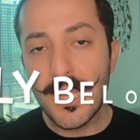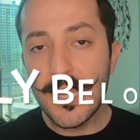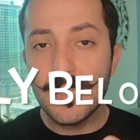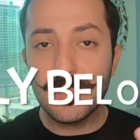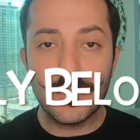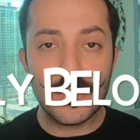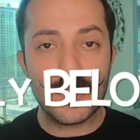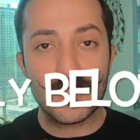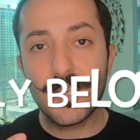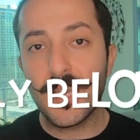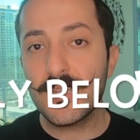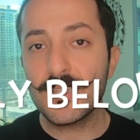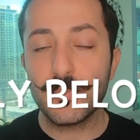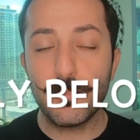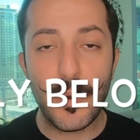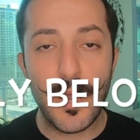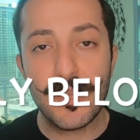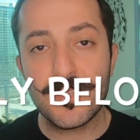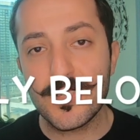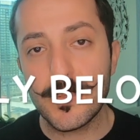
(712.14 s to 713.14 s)
discuss
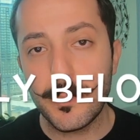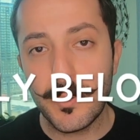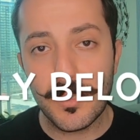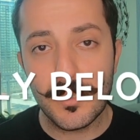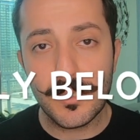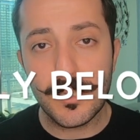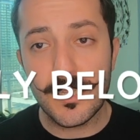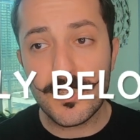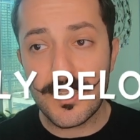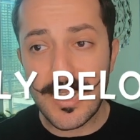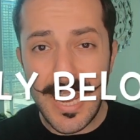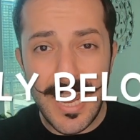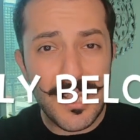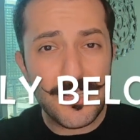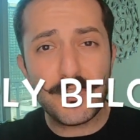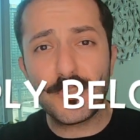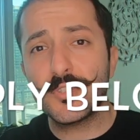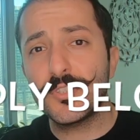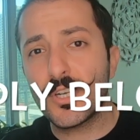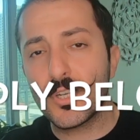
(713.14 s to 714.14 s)
possibilities,
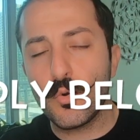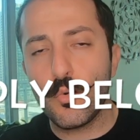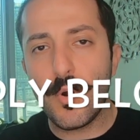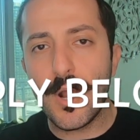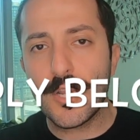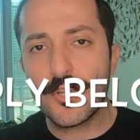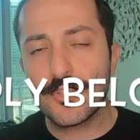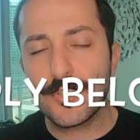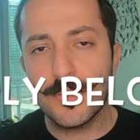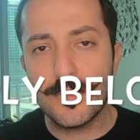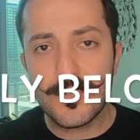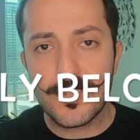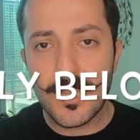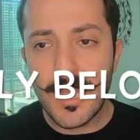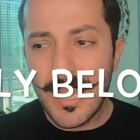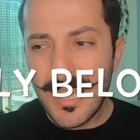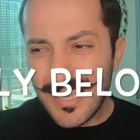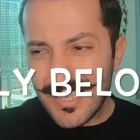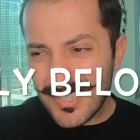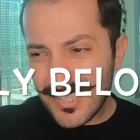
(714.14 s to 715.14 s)
answer your questions,
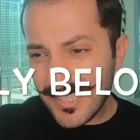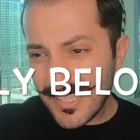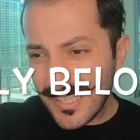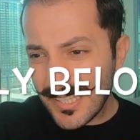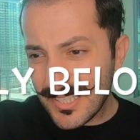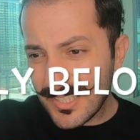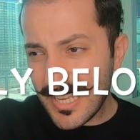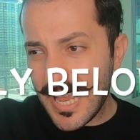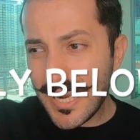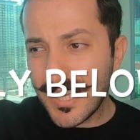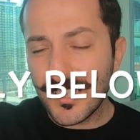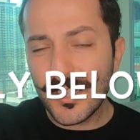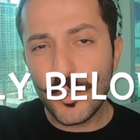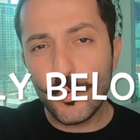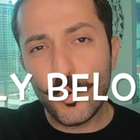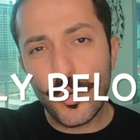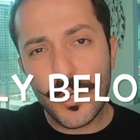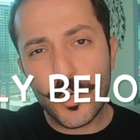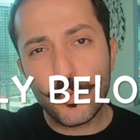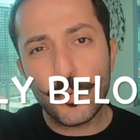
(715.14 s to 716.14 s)
see exactly
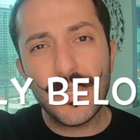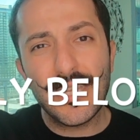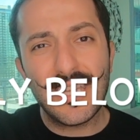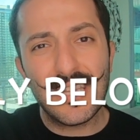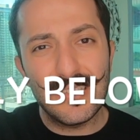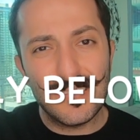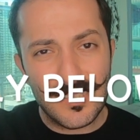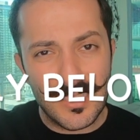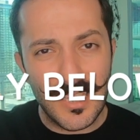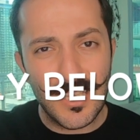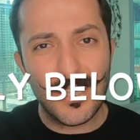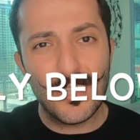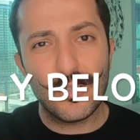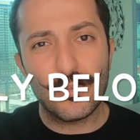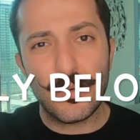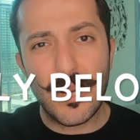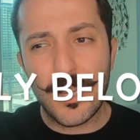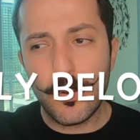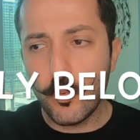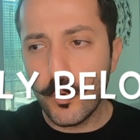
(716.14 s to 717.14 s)
where we can take
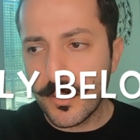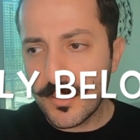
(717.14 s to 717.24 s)
you, right?